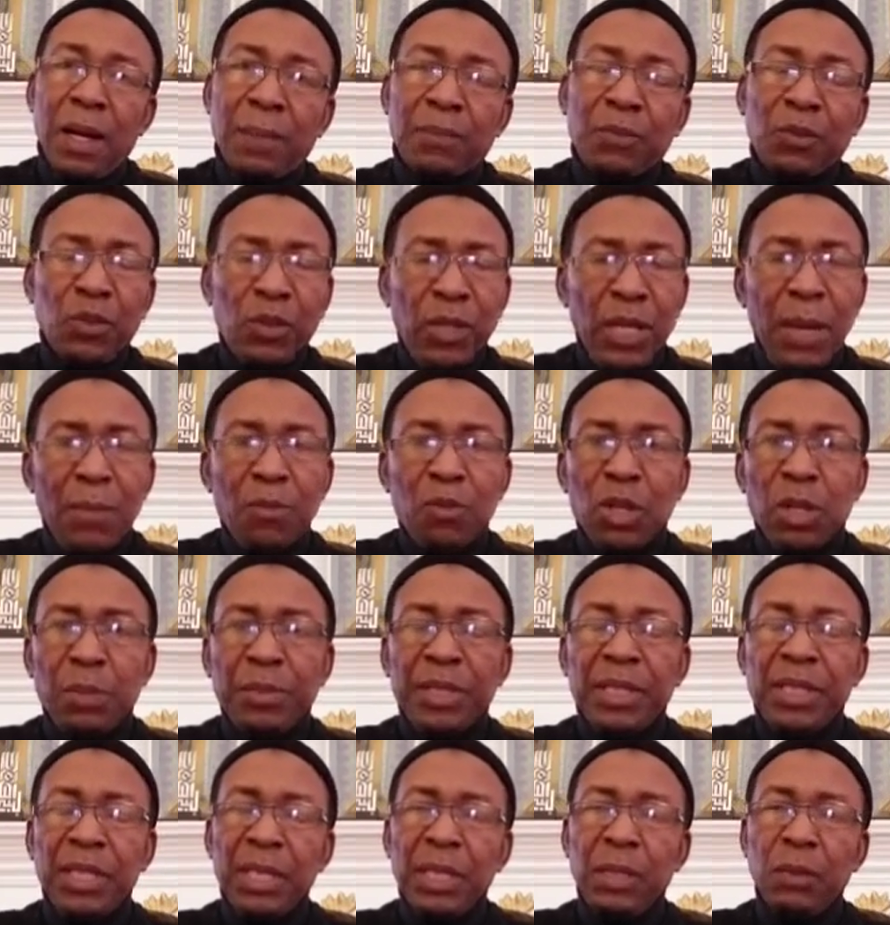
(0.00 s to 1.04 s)
Today I'm going to be
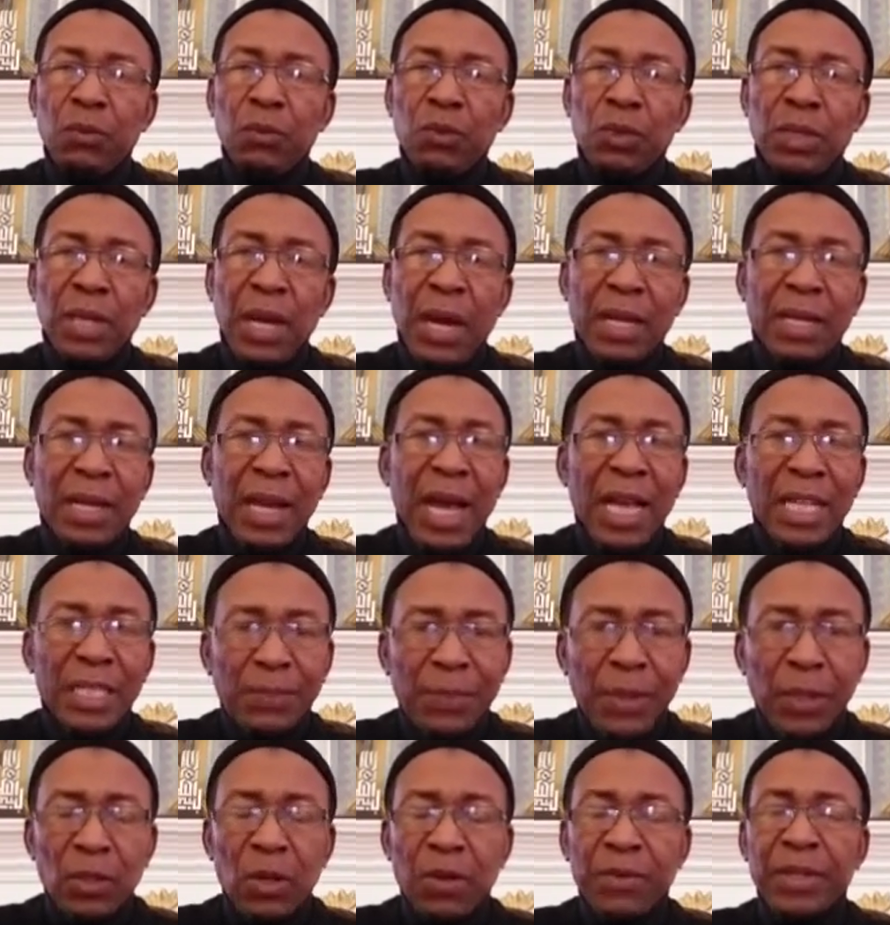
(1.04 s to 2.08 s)
dealing with an
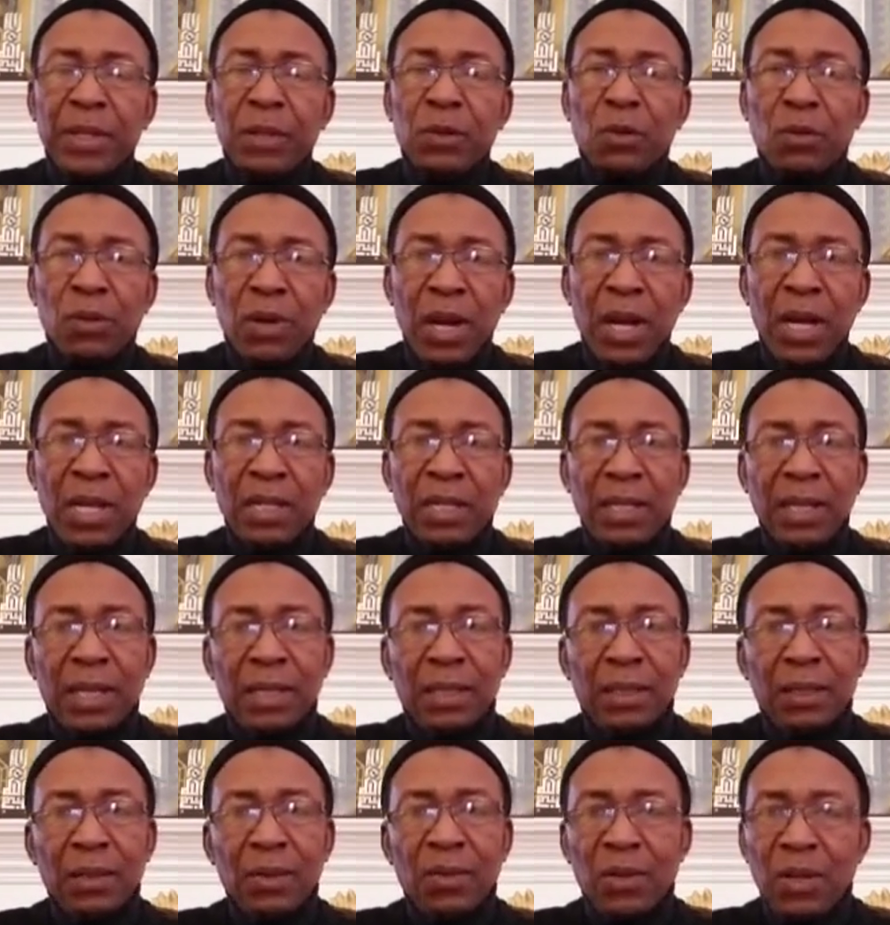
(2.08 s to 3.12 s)
aspect of the Quran
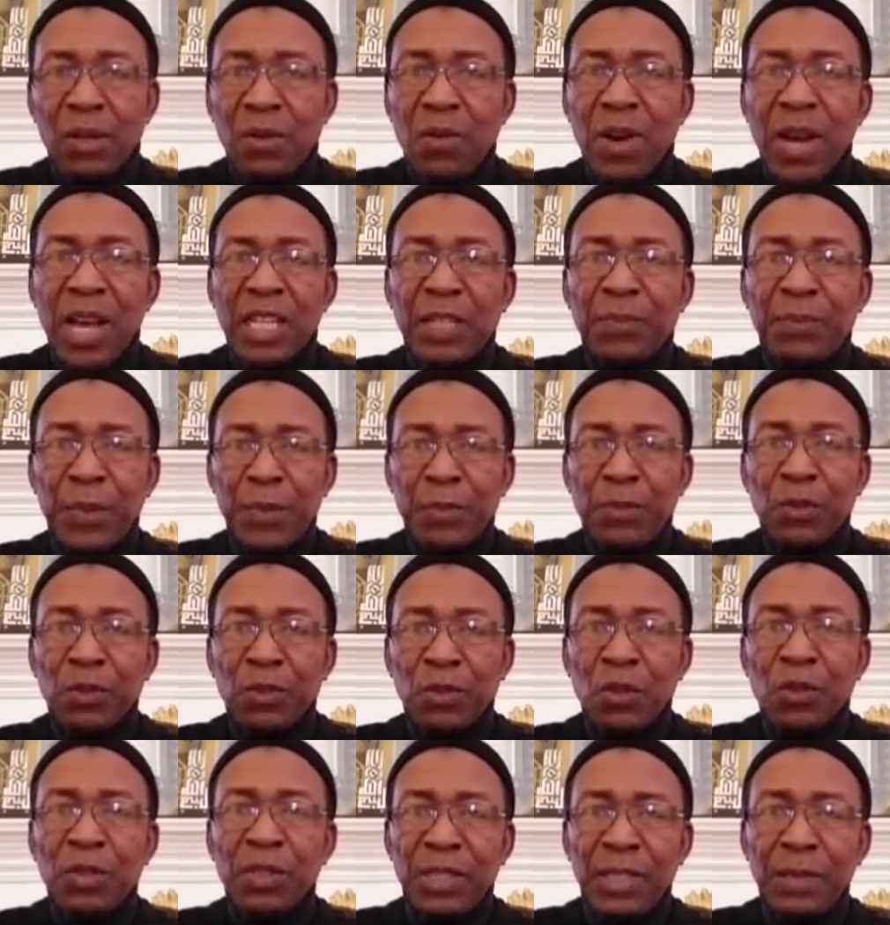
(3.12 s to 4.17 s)
that otherwise people
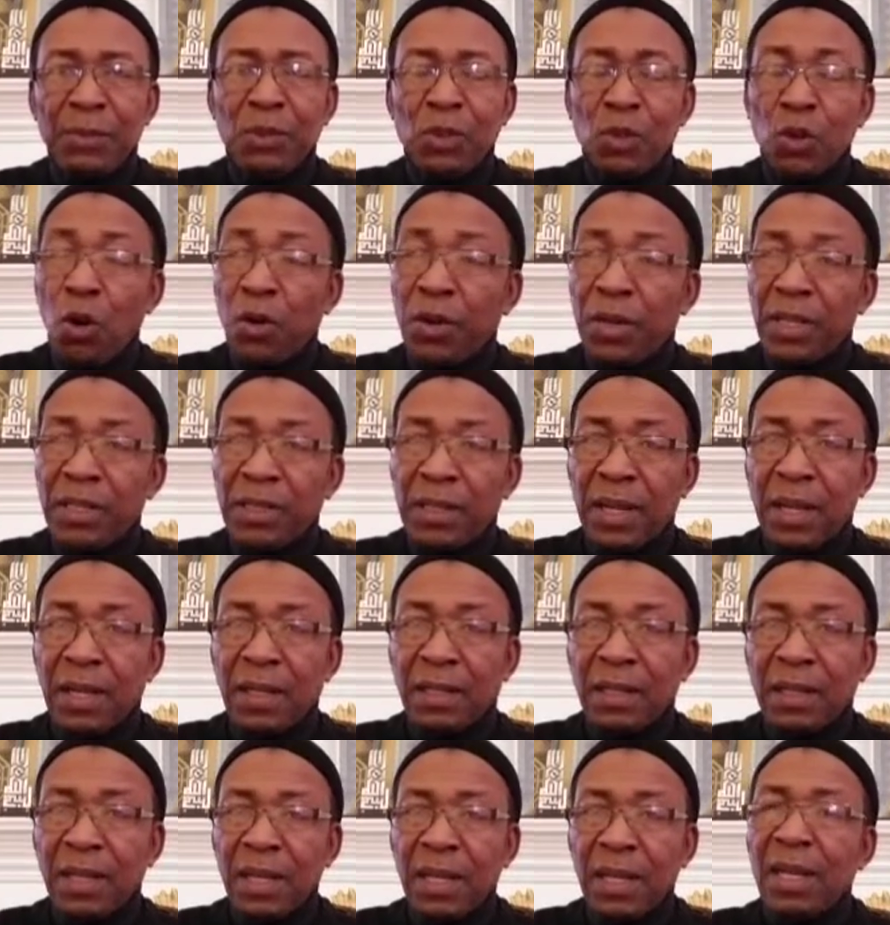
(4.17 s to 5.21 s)
don't seem to understand,
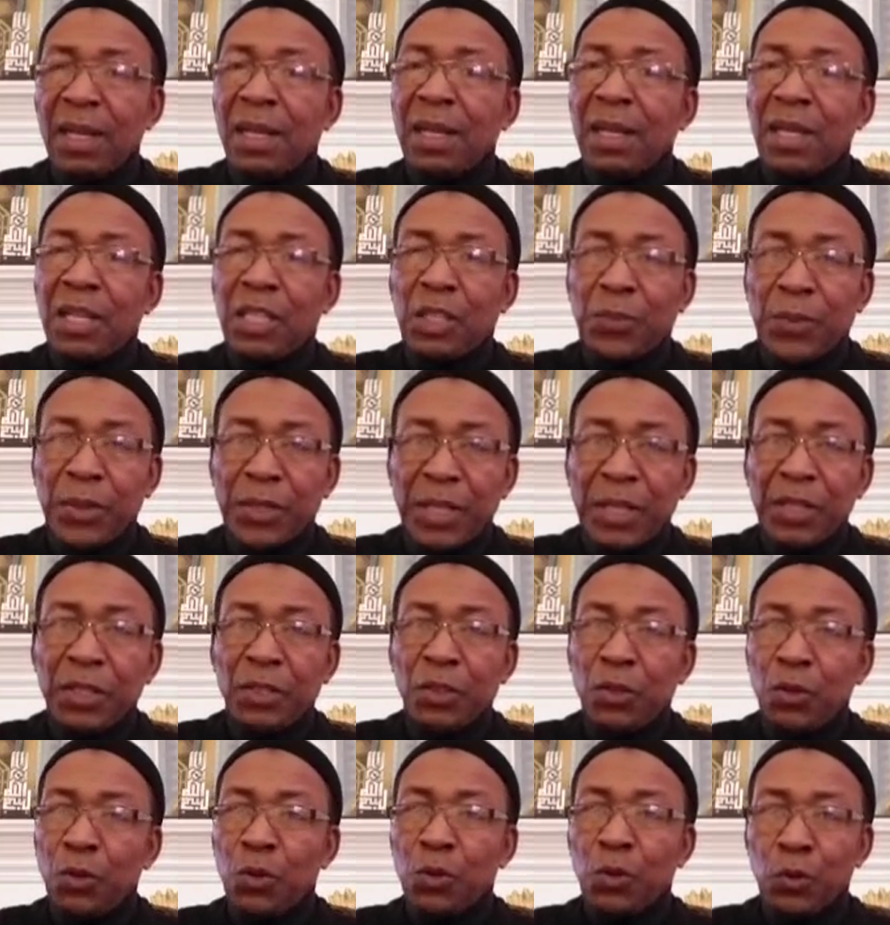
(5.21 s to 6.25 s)
especially
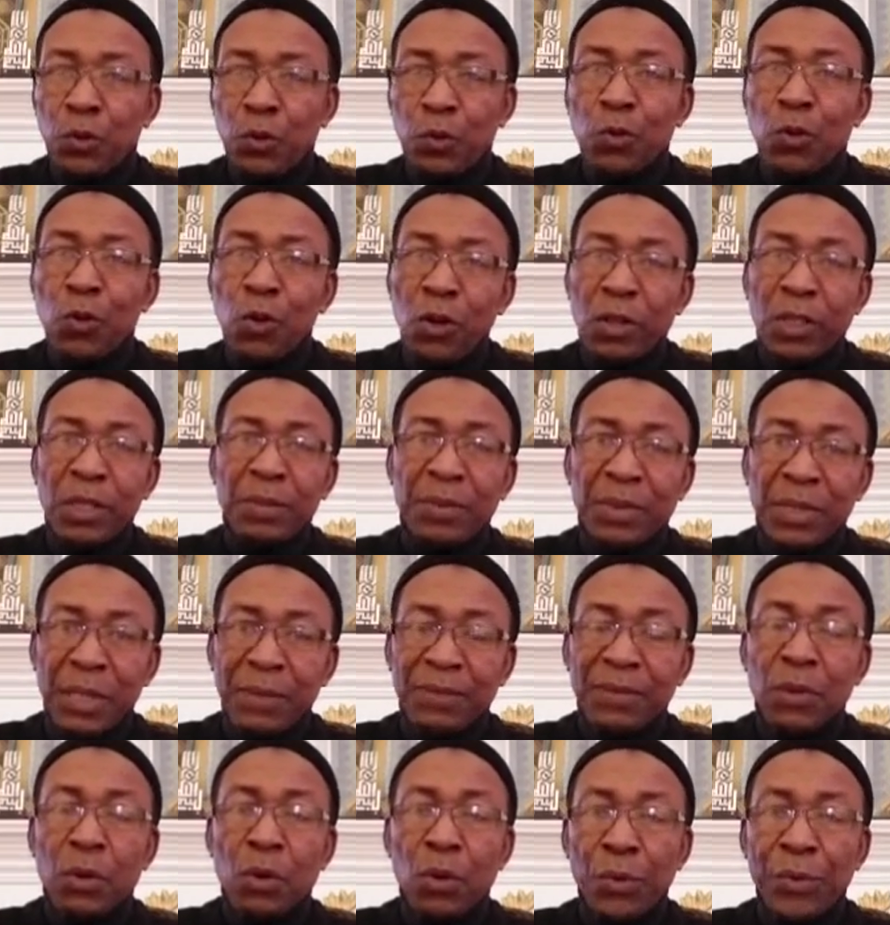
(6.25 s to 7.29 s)
those who call themselves
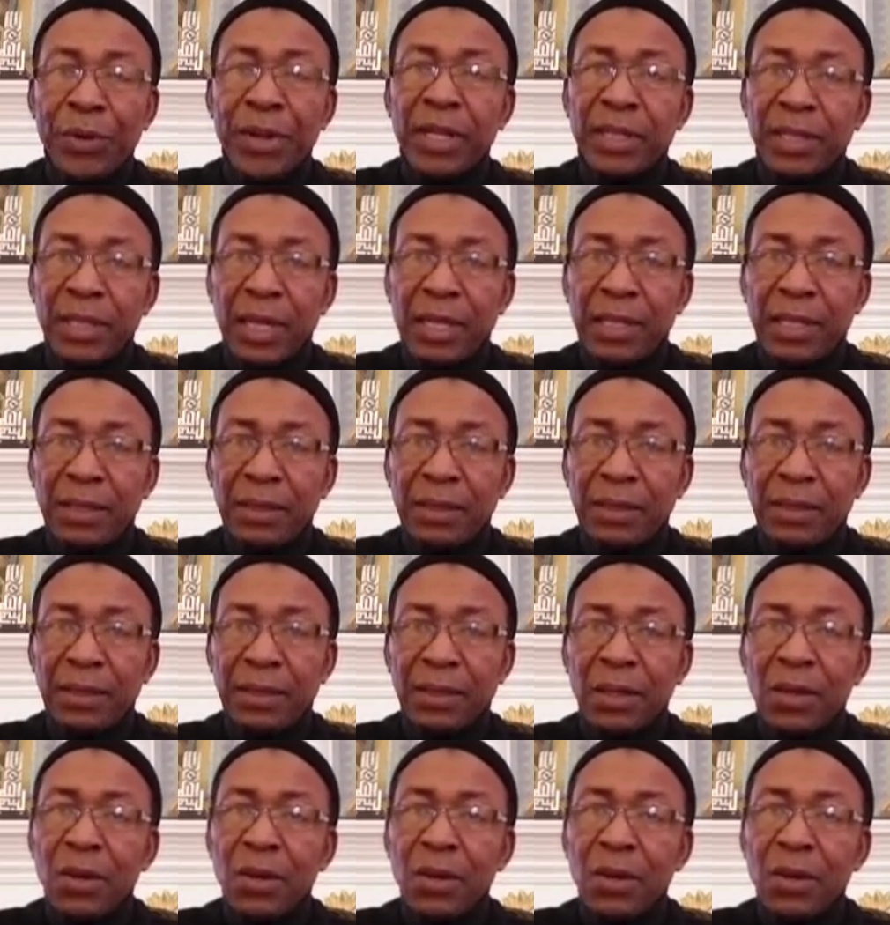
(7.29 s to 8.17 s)
the Orientalists.